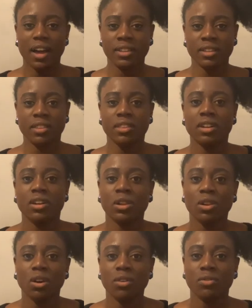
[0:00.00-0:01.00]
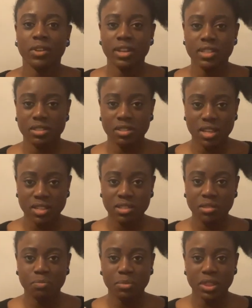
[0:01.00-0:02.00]
And I think a lot of it is
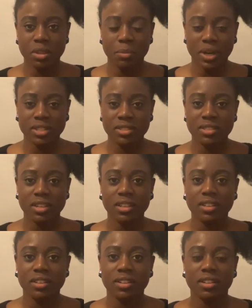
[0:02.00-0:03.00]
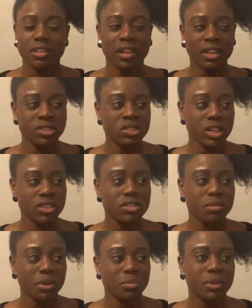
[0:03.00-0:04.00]
been the mindset, like
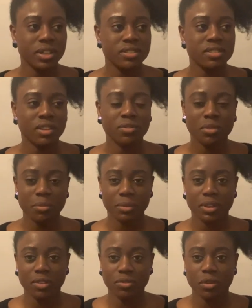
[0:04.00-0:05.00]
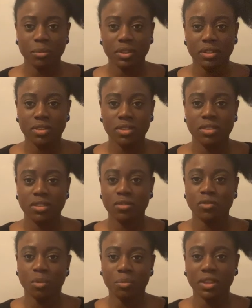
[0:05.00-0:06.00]
changing my mindset from
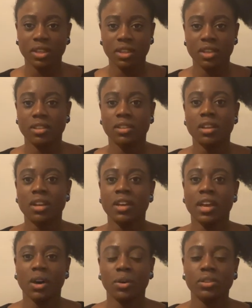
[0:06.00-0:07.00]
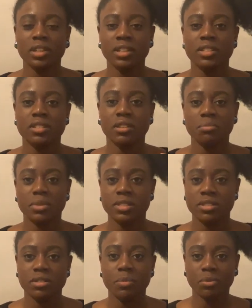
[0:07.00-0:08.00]
thinking healthy eating
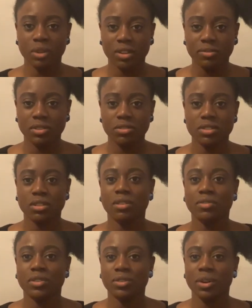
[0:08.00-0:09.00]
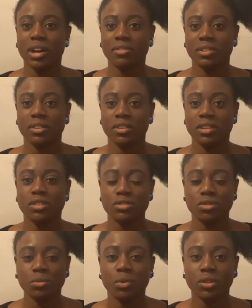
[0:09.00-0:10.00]
means depriving yourself and not having the
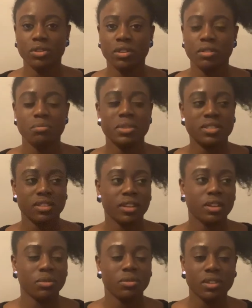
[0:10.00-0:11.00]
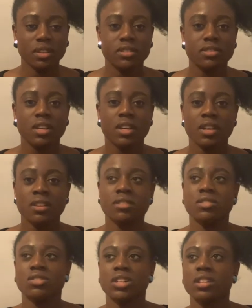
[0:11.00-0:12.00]
things you want and missing out on things,
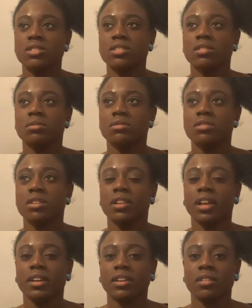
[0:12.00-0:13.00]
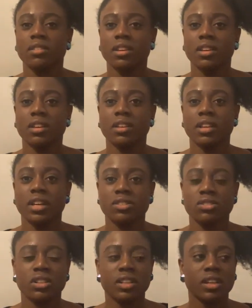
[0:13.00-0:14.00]
to changing to like thinking,
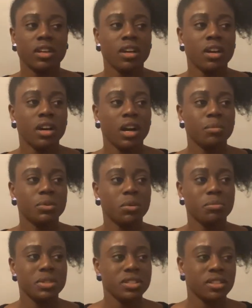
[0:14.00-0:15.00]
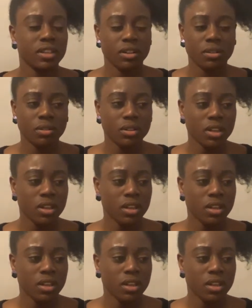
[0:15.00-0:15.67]
actually, I'm not missing out,